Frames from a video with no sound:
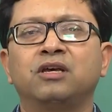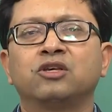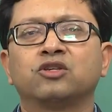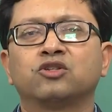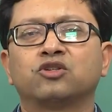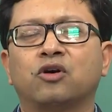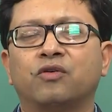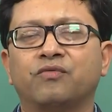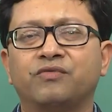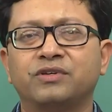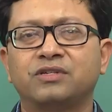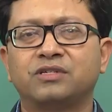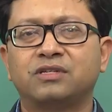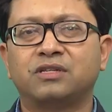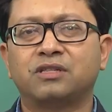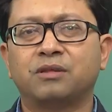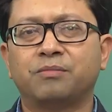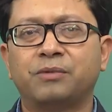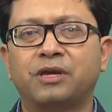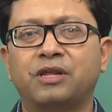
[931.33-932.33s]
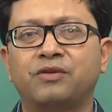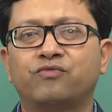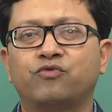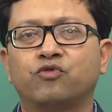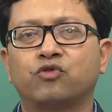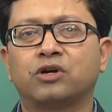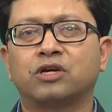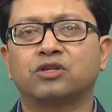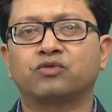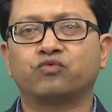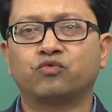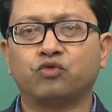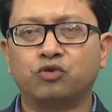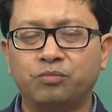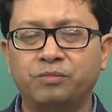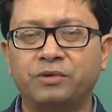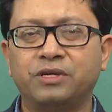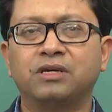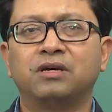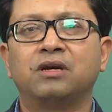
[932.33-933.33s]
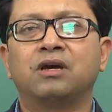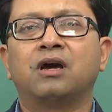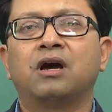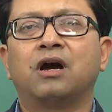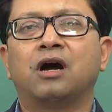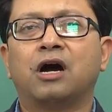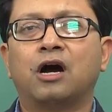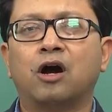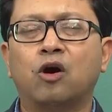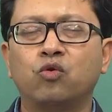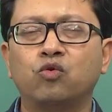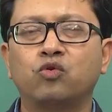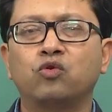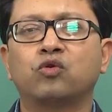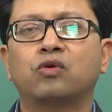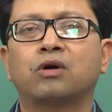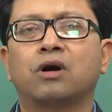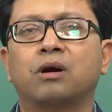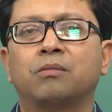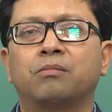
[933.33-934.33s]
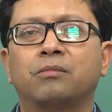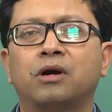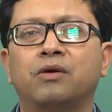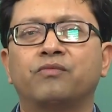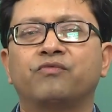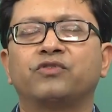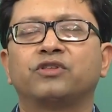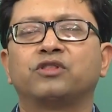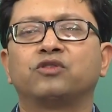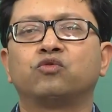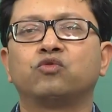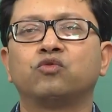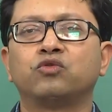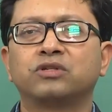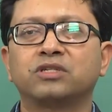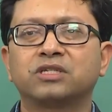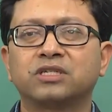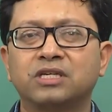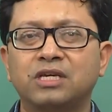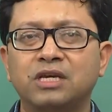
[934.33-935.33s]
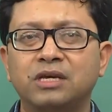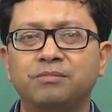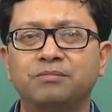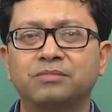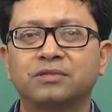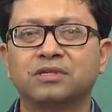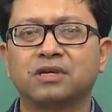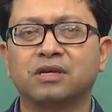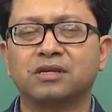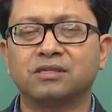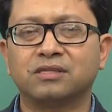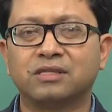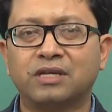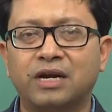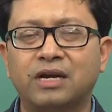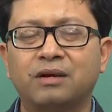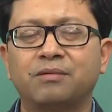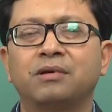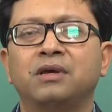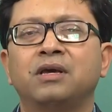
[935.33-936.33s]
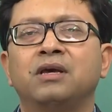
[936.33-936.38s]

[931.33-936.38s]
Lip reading: So, obviously, the main focus would be how to come up with good schemes such that